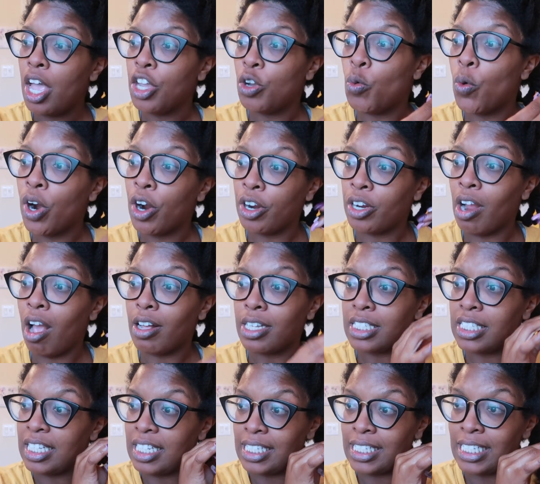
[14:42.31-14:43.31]
what are y'all
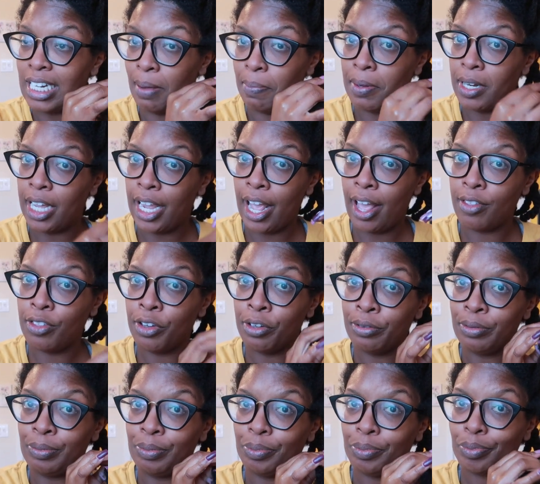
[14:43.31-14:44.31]
sleeping
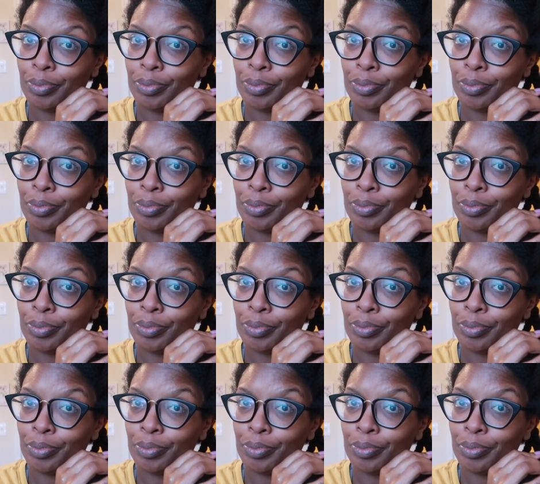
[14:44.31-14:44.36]
together?